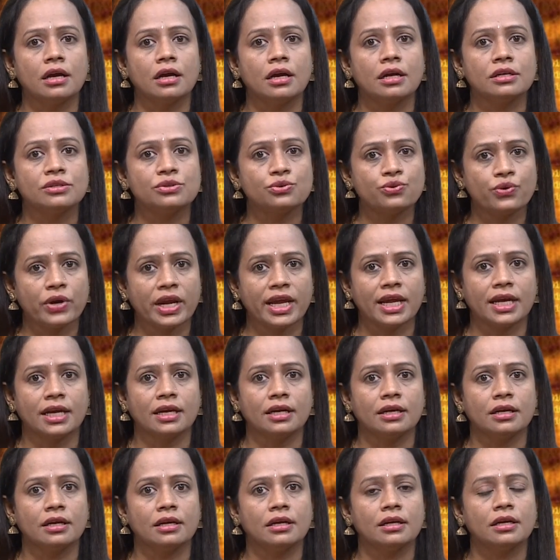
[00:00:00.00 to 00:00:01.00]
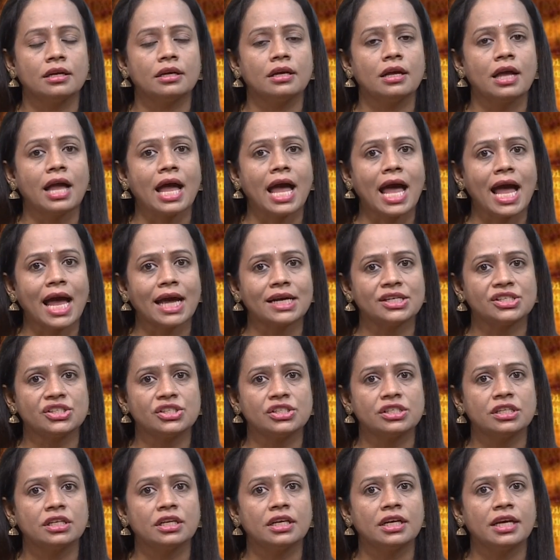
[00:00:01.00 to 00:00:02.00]
string
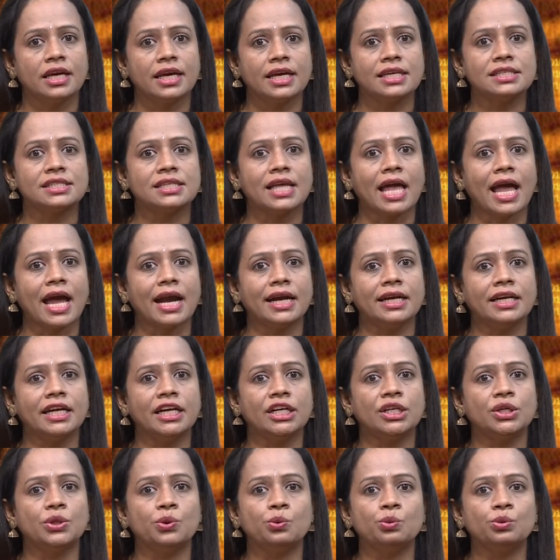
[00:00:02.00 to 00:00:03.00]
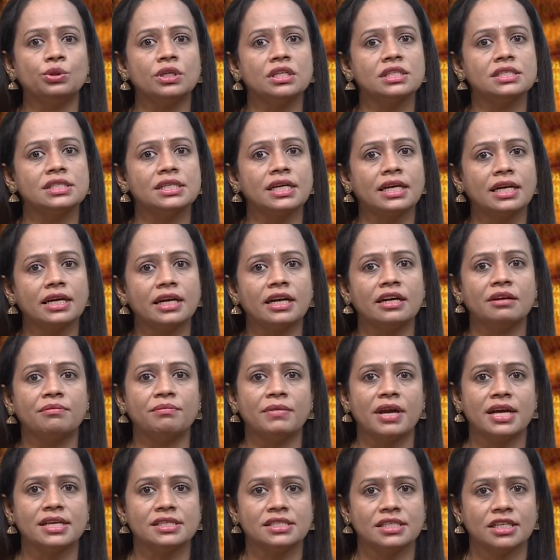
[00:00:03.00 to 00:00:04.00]
hash is added to the secret
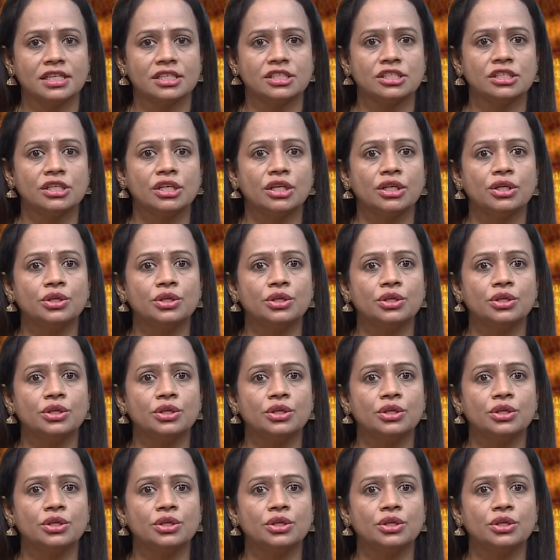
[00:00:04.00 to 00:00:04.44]
message